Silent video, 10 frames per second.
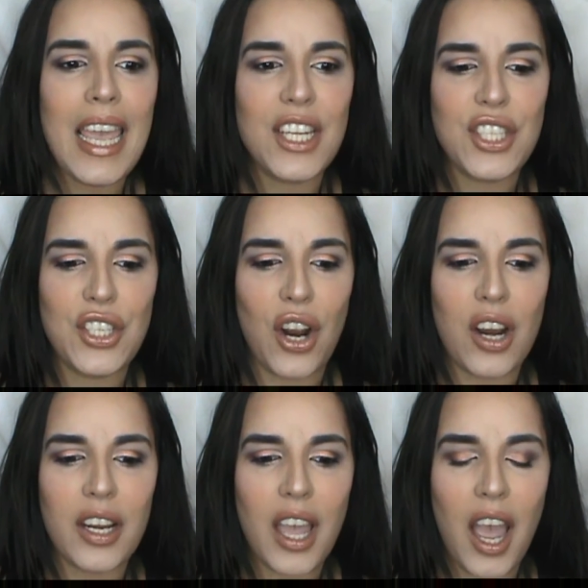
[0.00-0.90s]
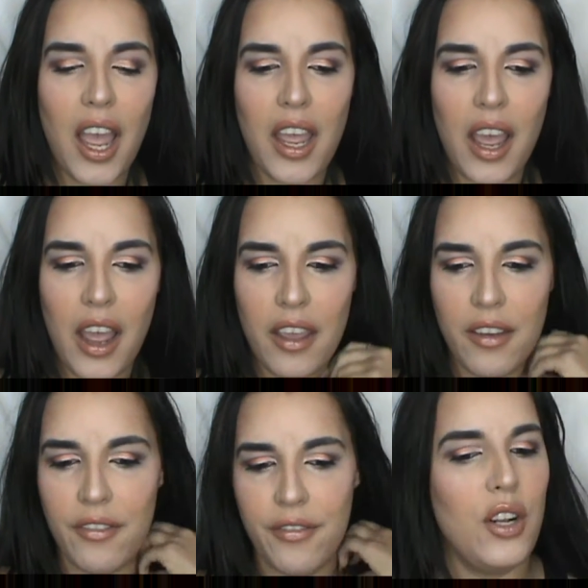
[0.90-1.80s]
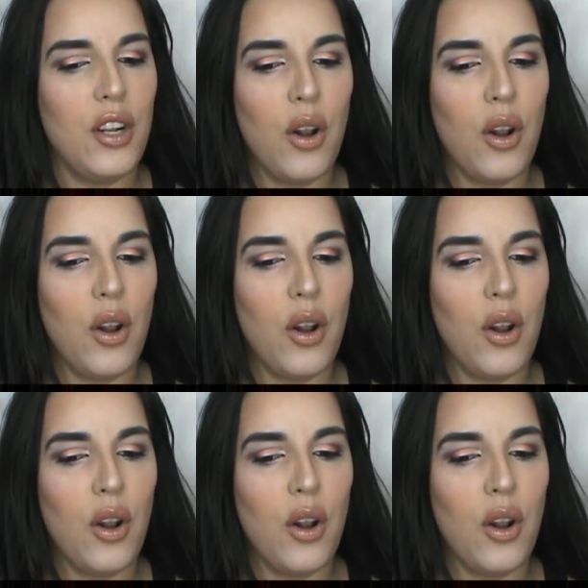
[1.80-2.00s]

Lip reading: It's dark. I've